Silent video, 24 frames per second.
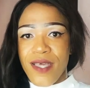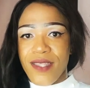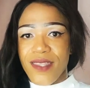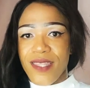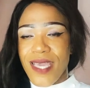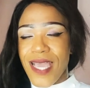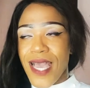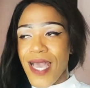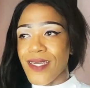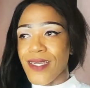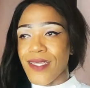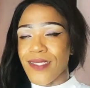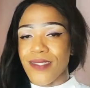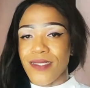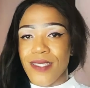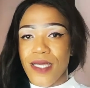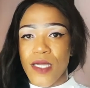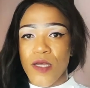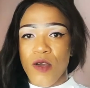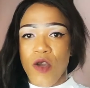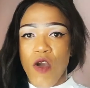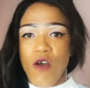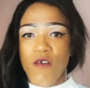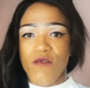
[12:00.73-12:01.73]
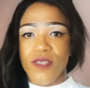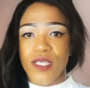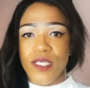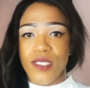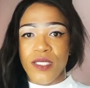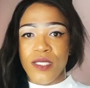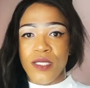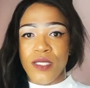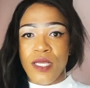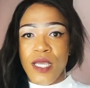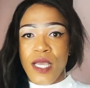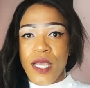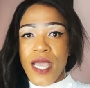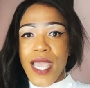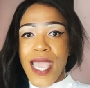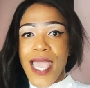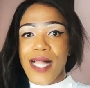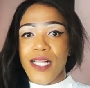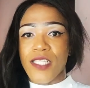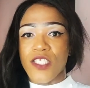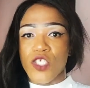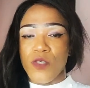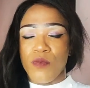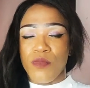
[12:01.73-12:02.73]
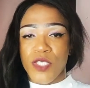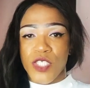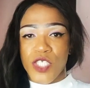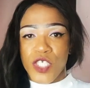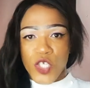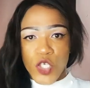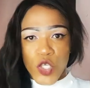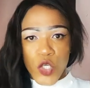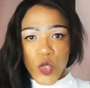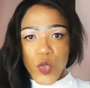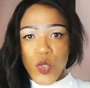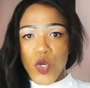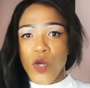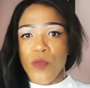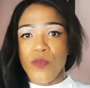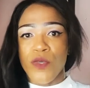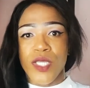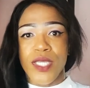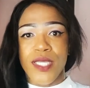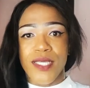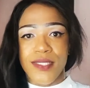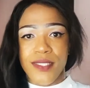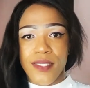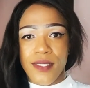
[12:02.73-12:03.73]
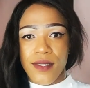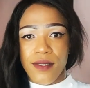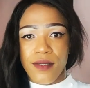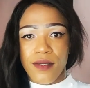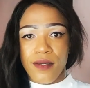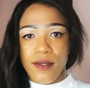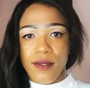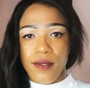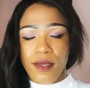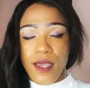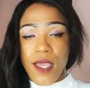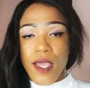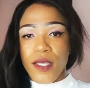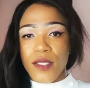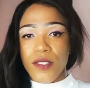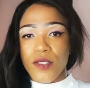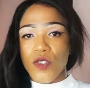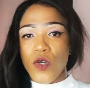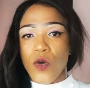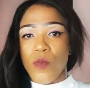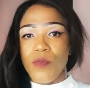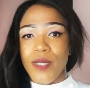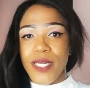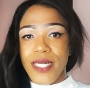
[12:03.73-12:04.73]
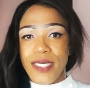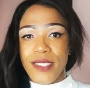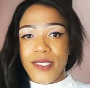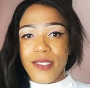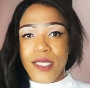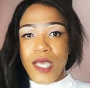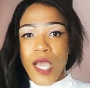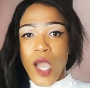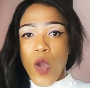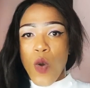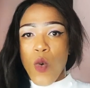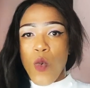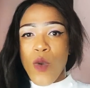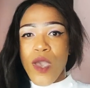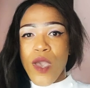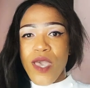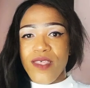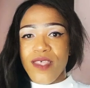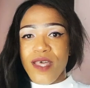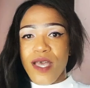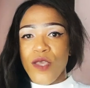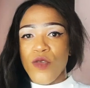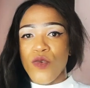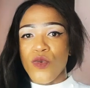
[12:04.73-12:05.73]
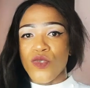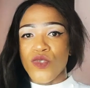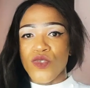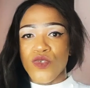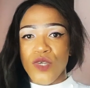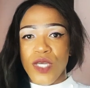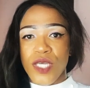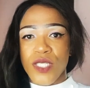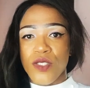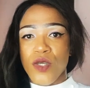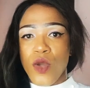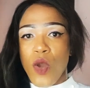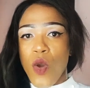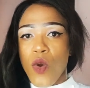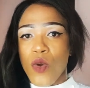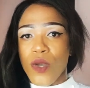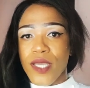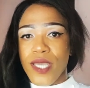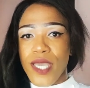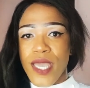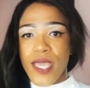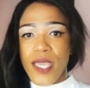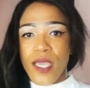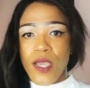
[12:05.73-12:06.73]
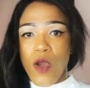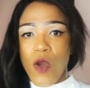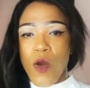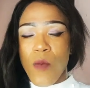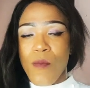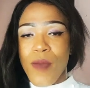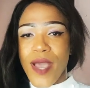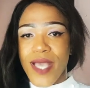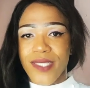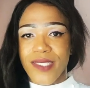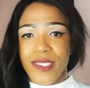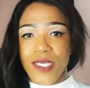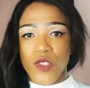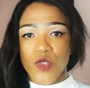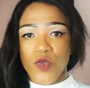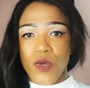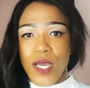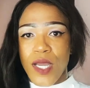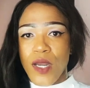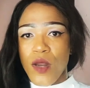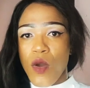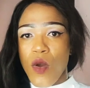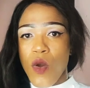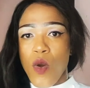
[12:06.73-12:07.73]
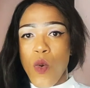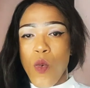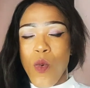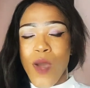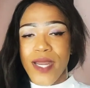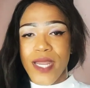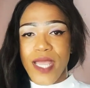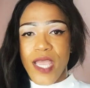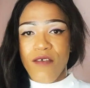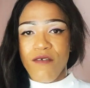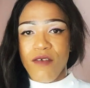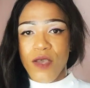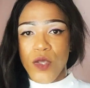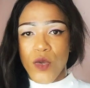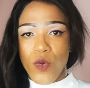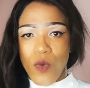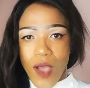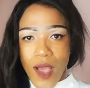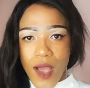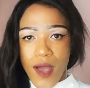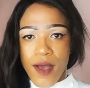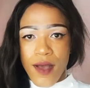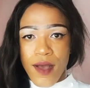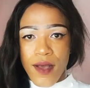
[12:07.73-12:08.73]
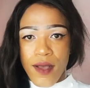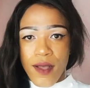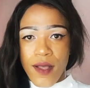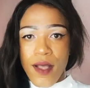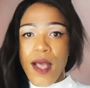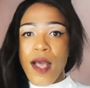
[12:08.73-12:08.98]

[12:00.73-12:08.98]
their understanding of the LGBTQ community? So please, whether you're straight or gay or bisexual or whatever you are